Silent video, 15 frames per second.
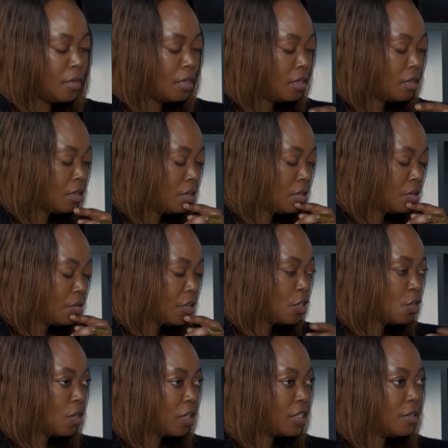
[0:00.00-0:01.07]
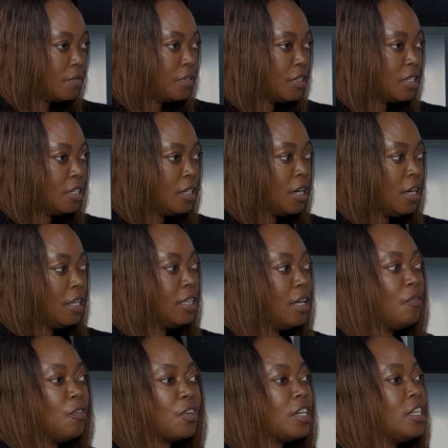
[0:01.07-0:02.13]
the radioactivity,
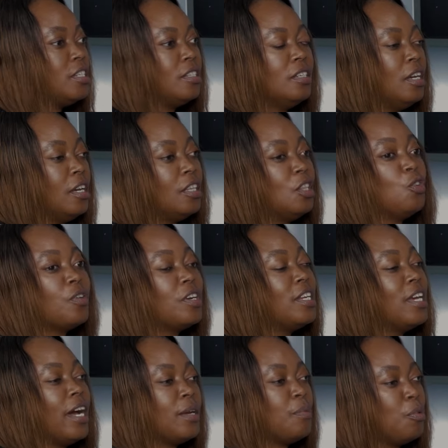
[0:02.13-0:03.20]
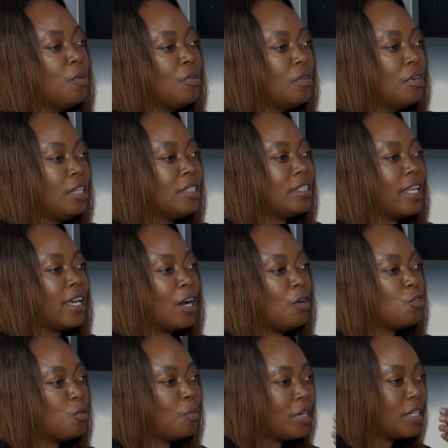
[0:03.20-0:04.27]
they've already they already hypo. It's like
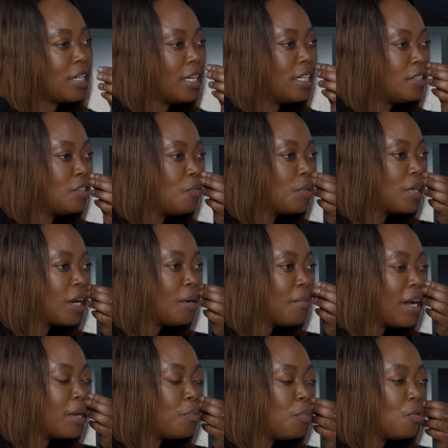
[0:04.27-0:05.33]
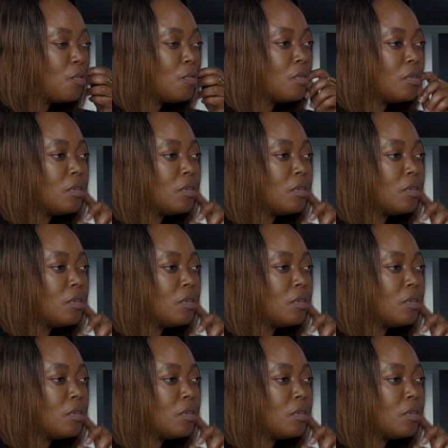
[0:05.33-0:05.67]
automatically they become hypo.